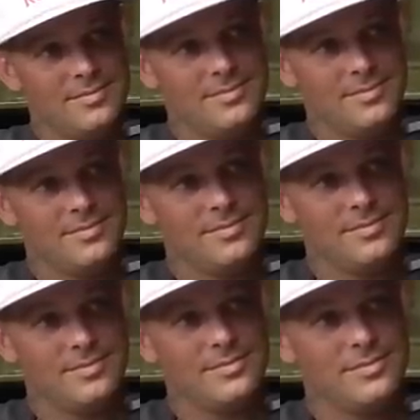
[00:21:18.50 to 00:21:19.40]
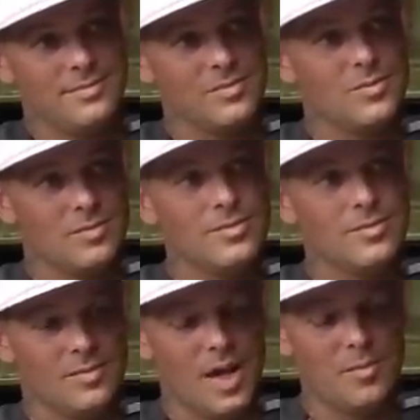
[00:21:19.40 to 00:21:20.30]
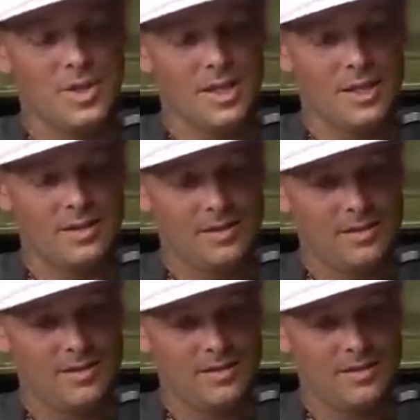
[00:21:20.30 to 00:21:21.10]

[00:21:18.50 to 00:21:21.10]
go deep mentally. You've been in those moments many times,